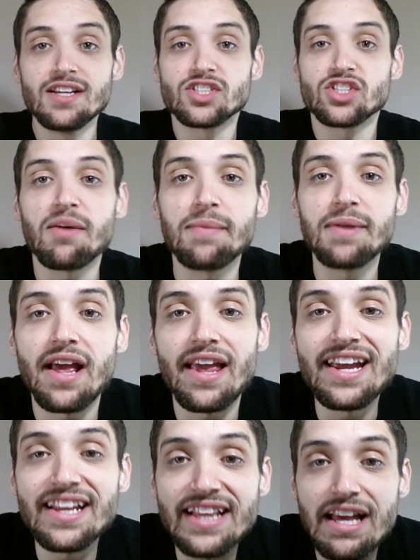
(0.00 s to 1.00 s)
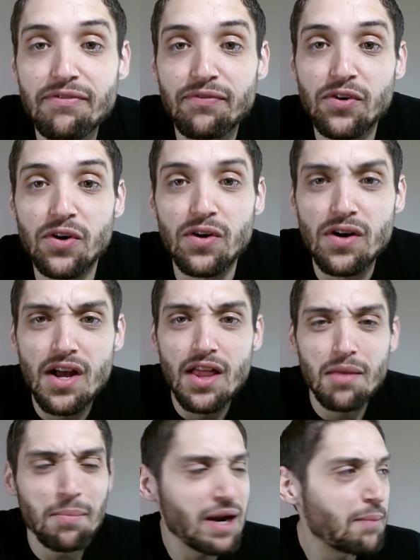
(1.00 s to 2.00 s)
So I've been eating that for
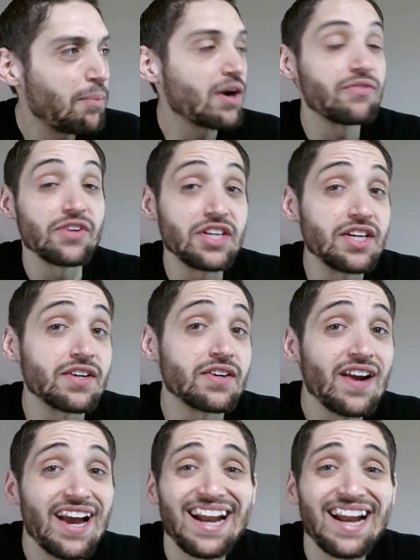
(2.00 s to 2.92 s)
the better part of a year,